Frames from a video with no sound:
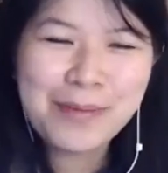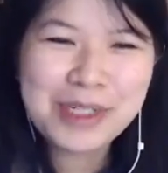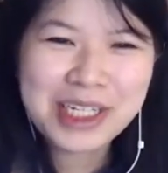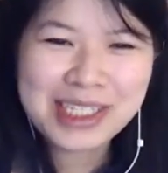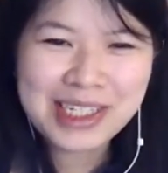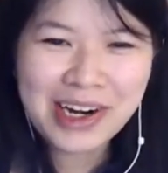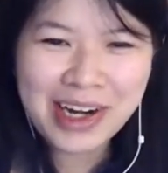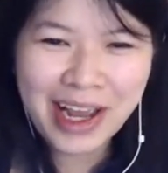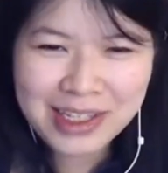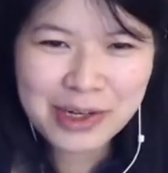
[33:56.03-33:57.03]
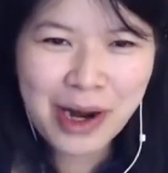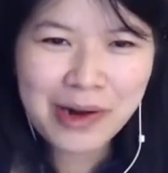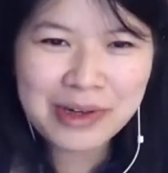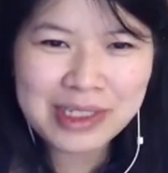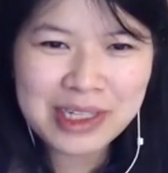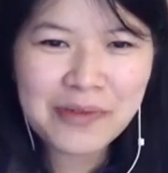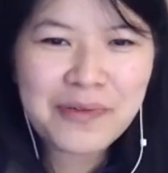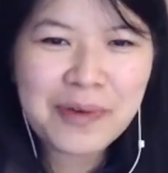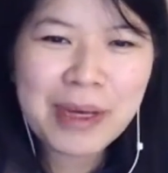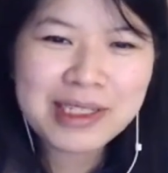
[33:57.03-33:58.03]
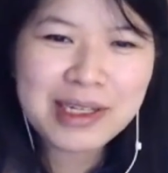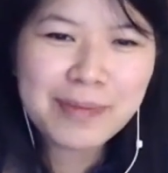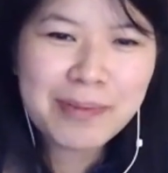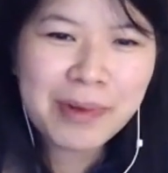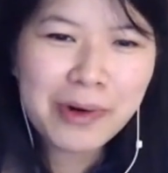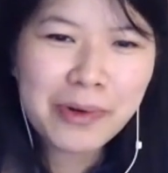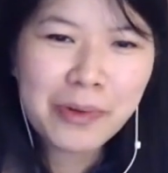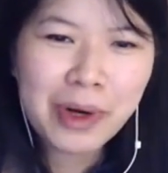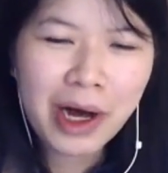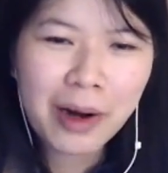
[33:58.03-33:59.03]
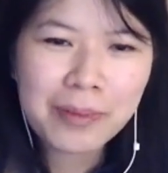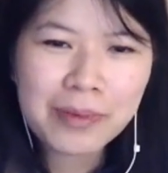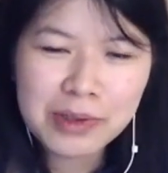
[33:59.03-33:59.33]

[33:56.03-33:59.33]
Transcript: um, just start and surround yourself with amazing people who will help